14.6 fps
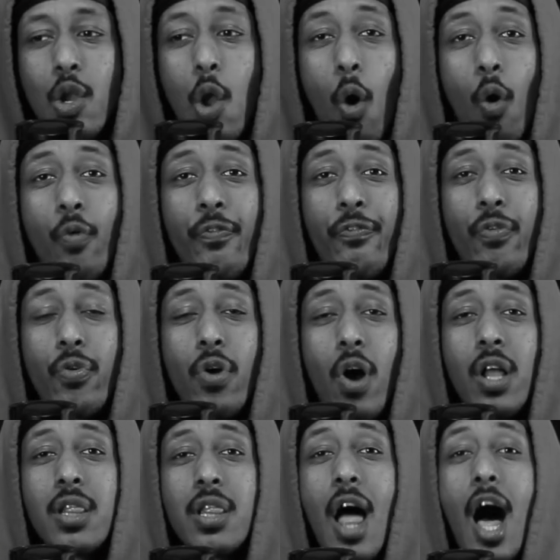known for
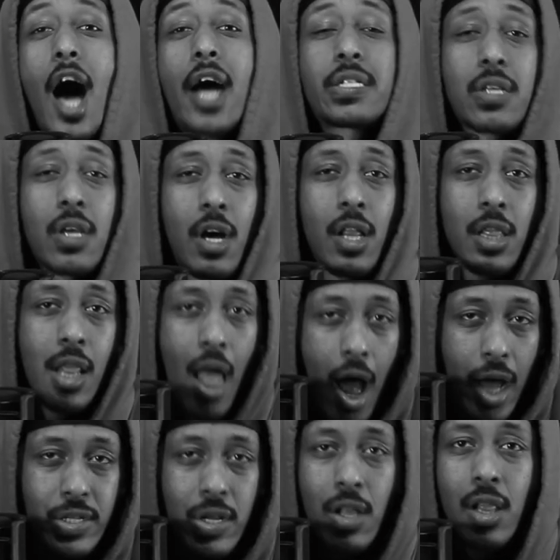a lot of
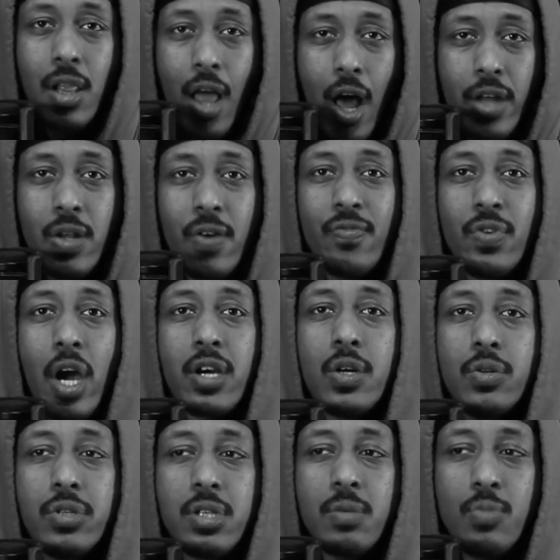
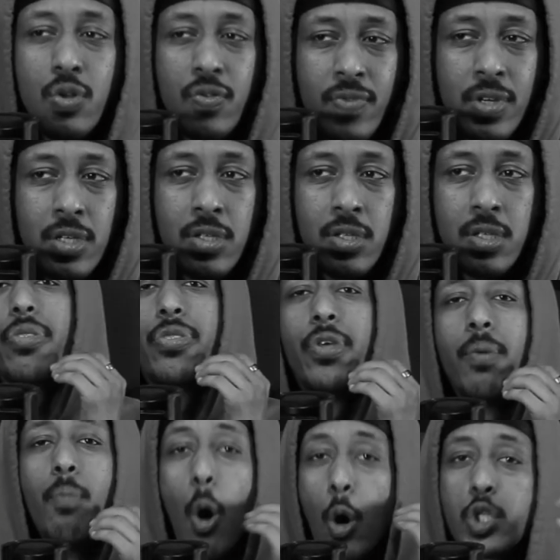Yakuza movies,
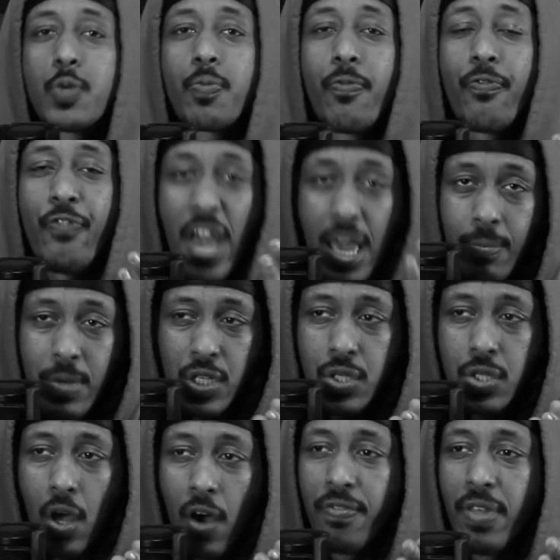the most
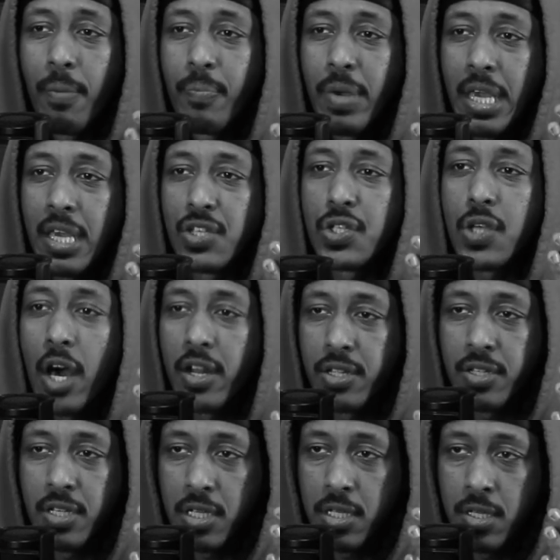famous of them being
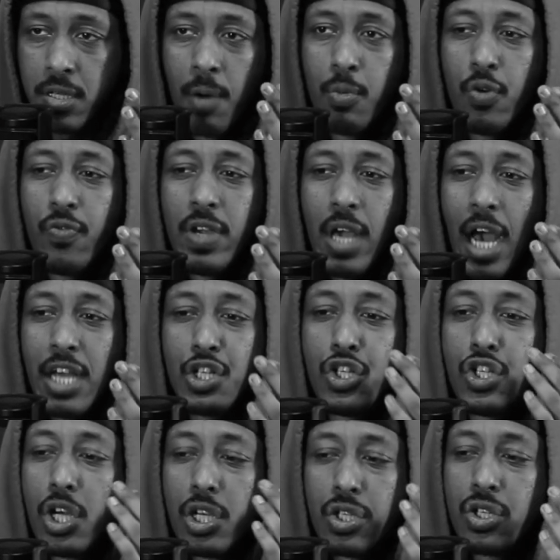Sonatine, a movie I
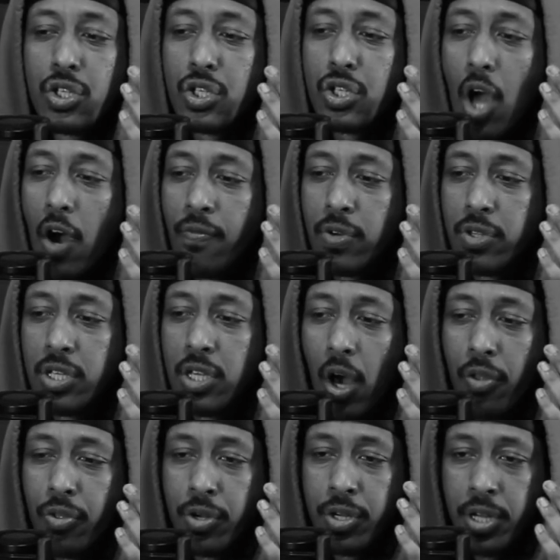just discovered the other